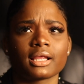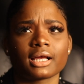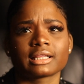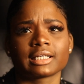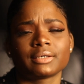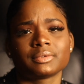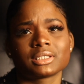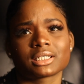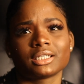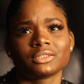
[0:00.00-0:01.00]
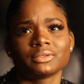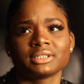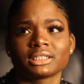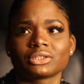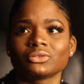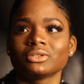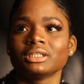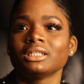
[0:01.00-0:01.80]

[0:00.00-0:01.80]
Like I think I want to start doing that too.